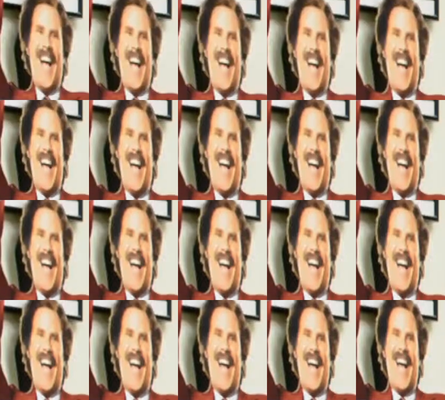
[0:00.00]

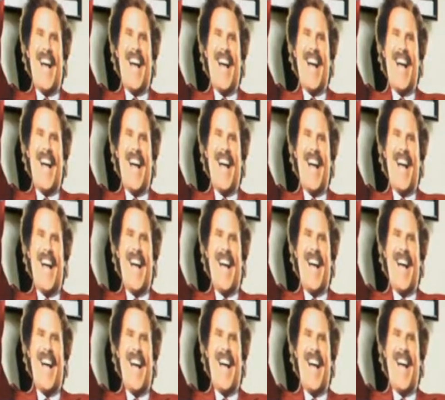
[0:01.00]

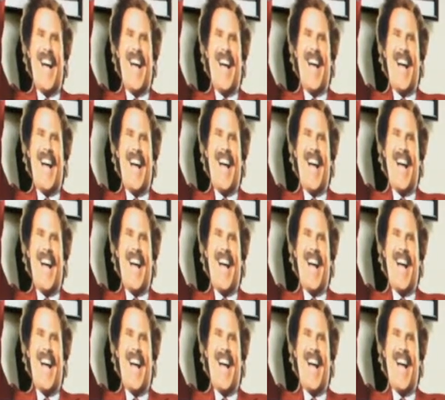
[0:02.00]
This person isn't speaking.